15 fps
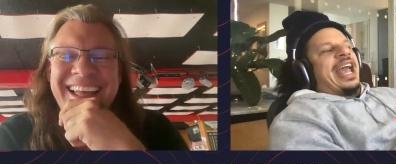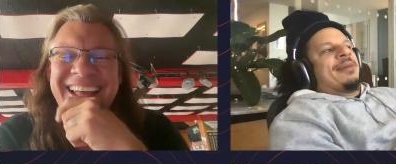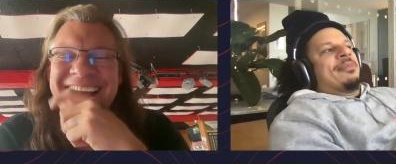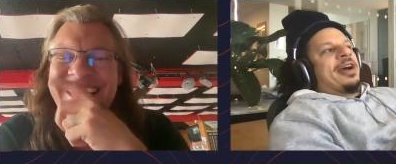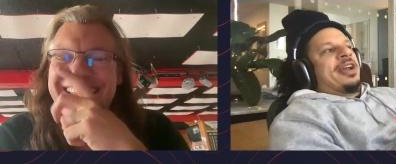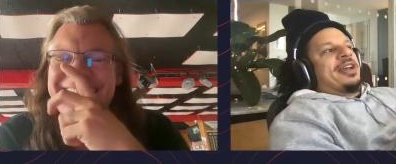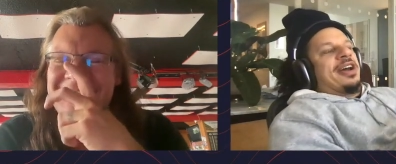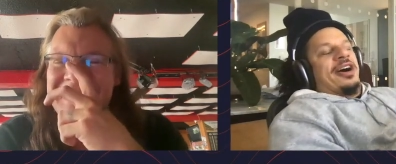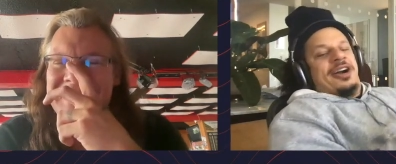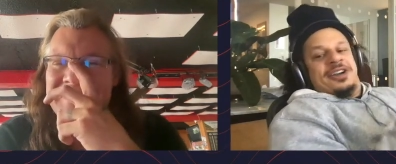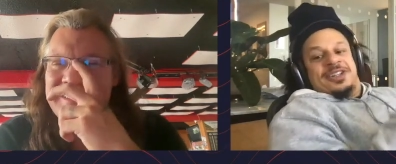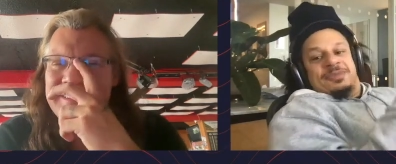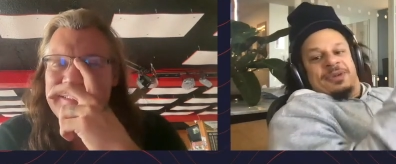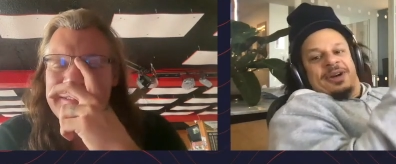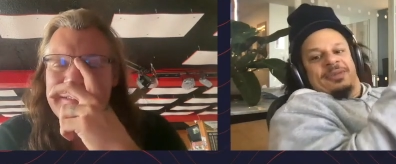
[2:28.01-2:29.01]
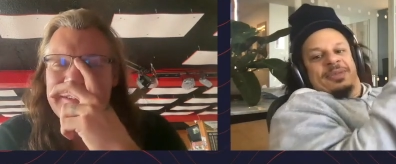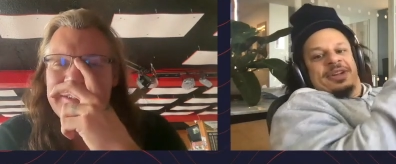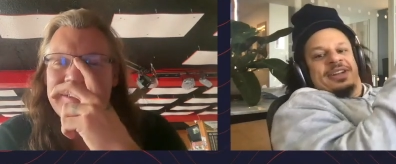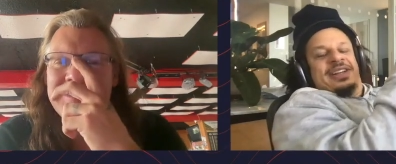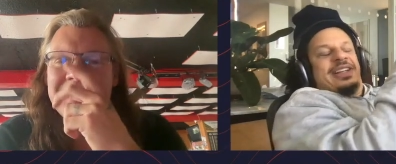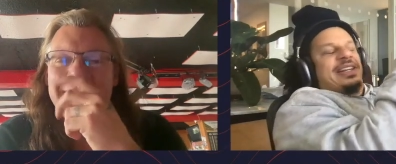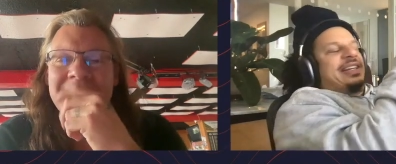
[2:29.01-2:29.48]
Speaker 1: and my art
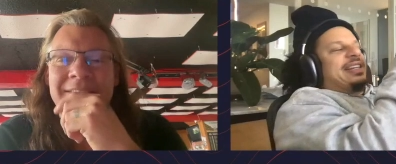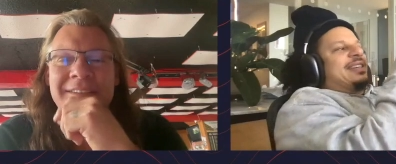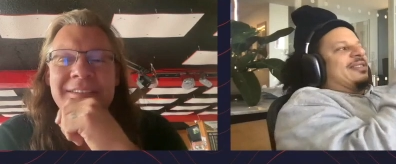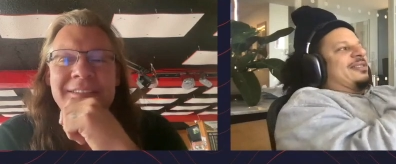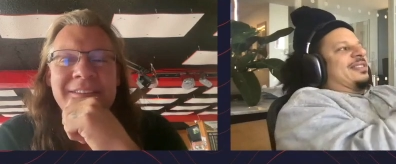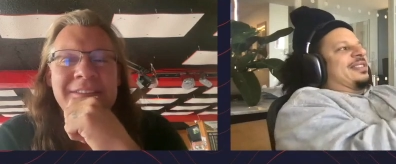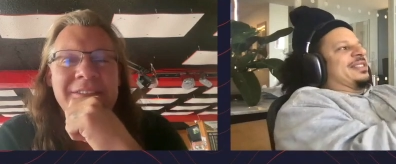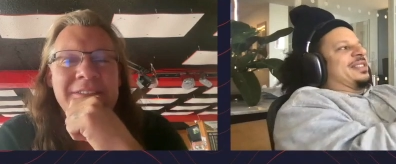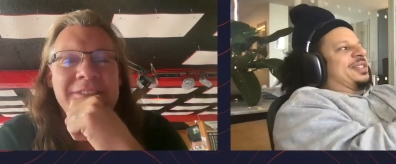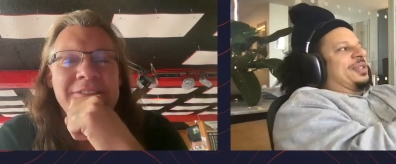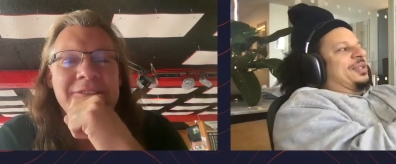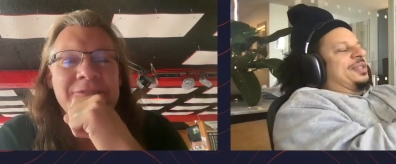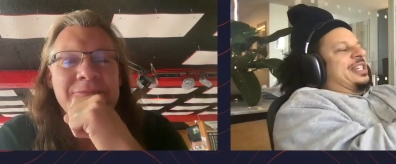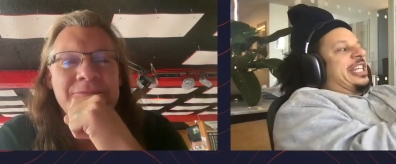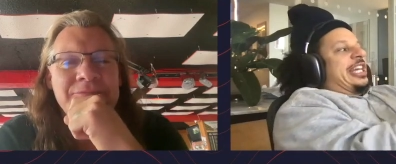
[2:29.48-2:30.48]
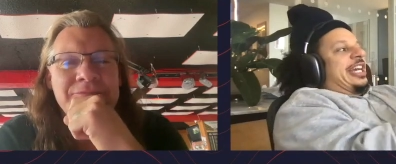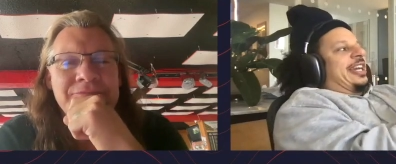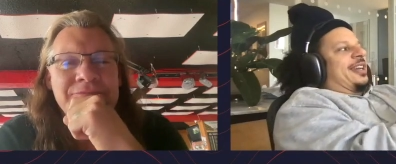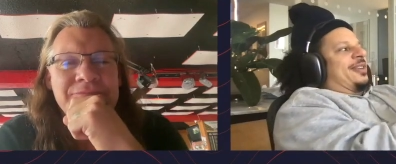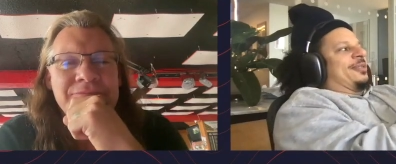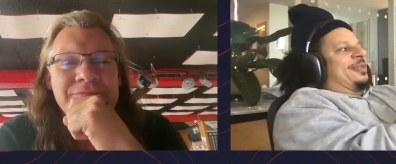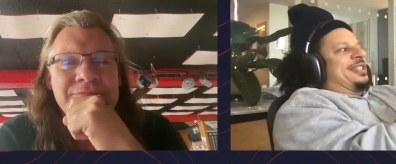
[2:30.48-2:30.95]
department dude, Nick,
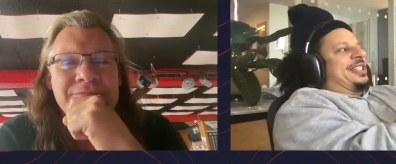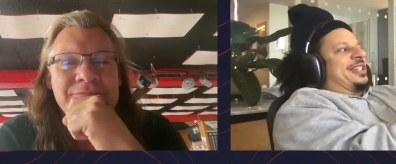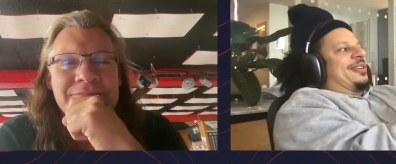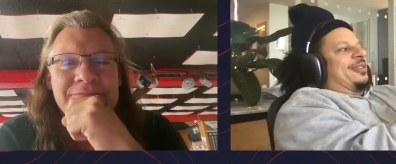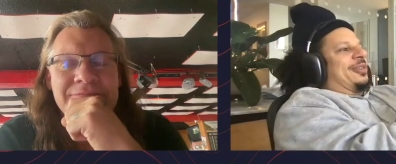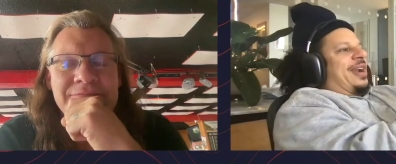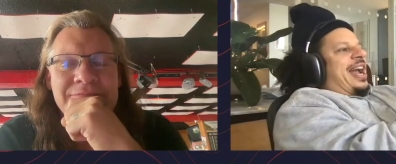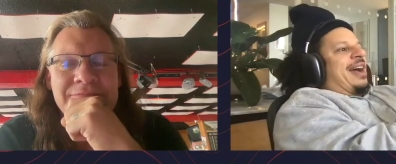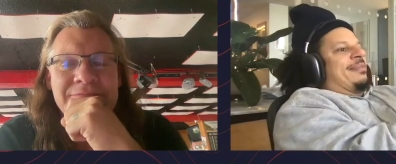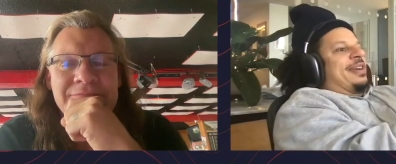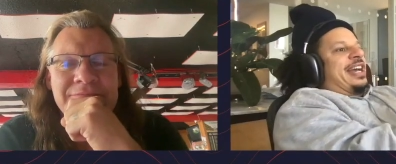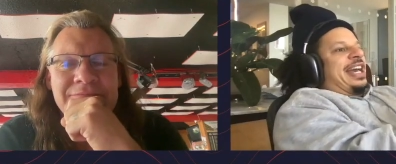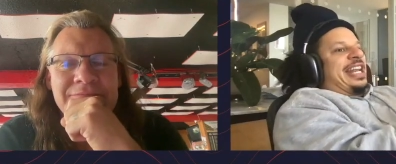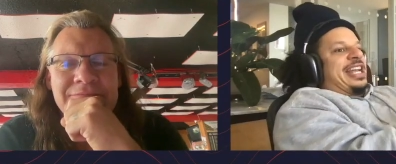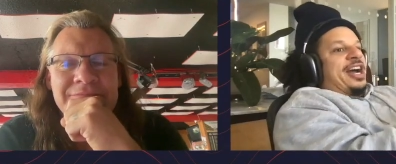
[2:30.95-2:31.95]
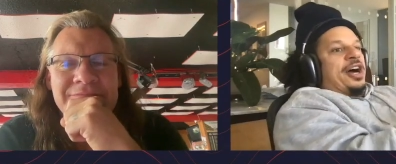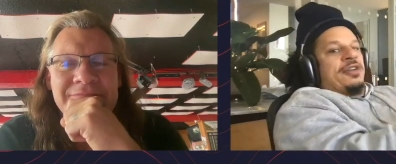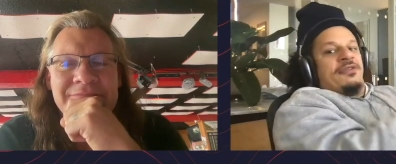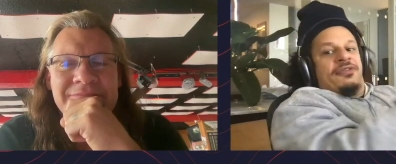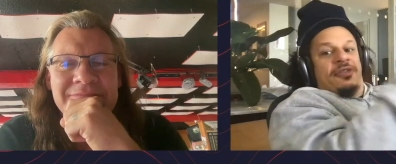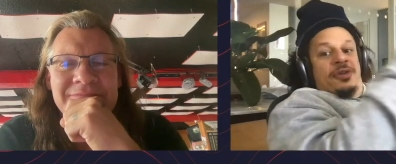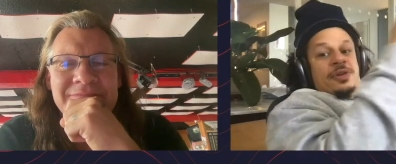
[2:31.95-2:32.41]
went to go grab it and he
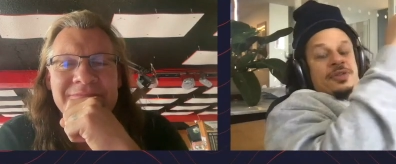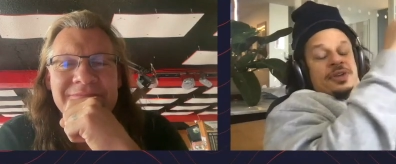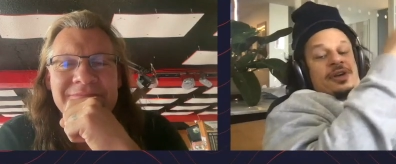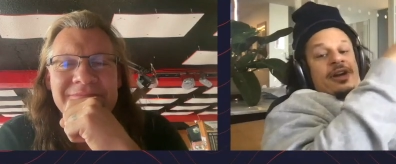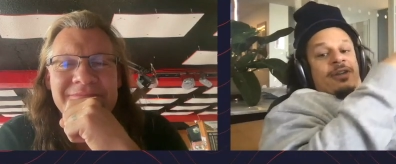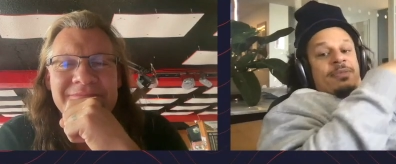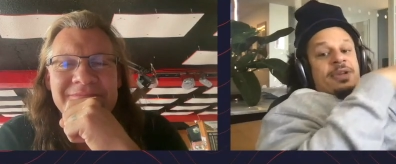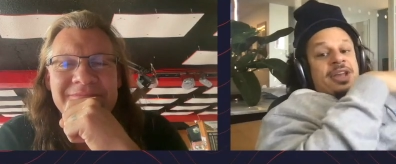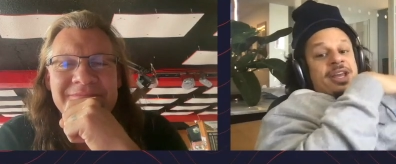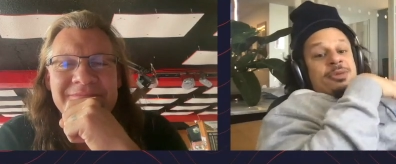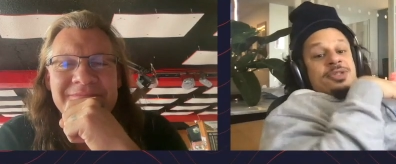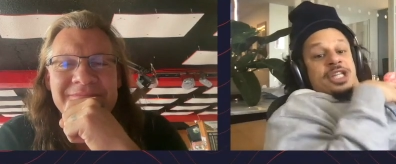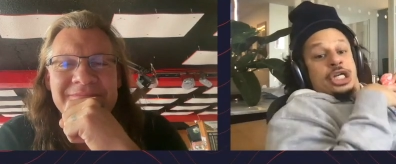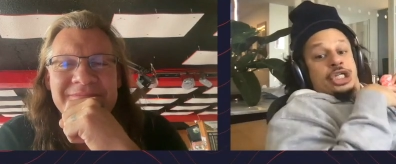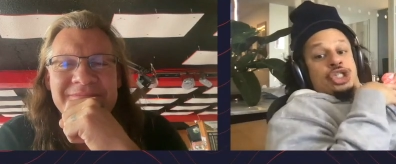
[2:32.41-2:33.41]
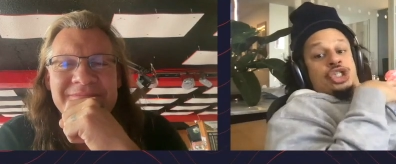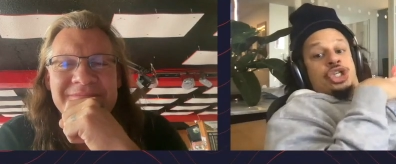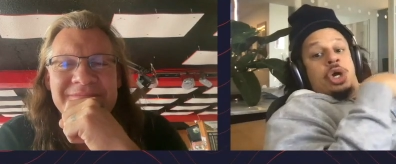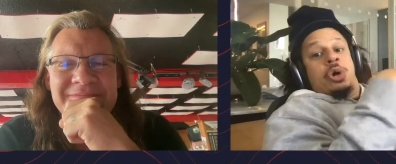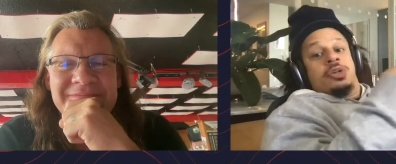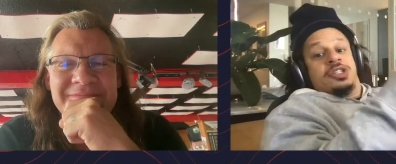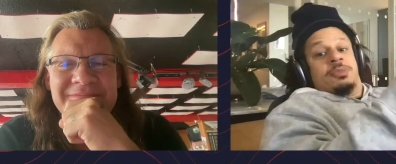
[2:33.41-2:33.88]
unfurled the carpet and it was like
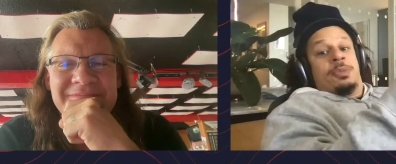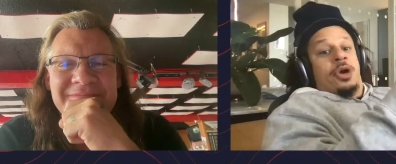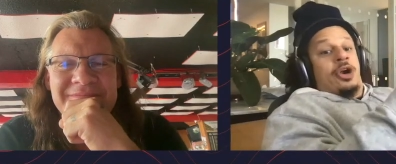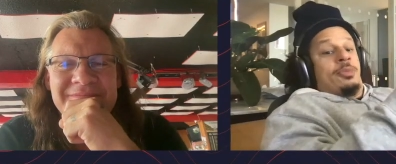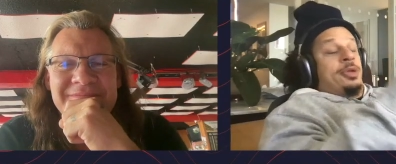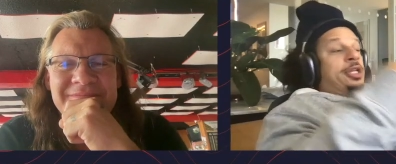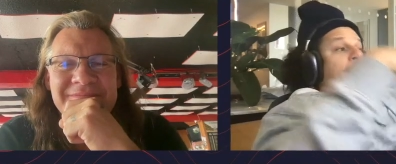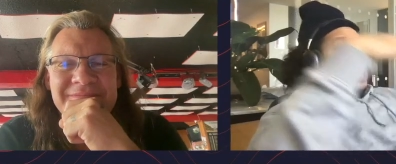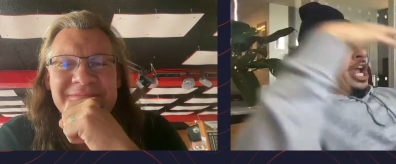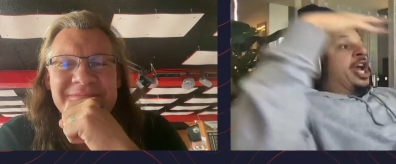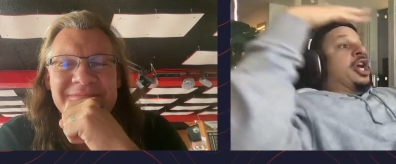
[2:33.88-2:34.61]
Joe's apartment, like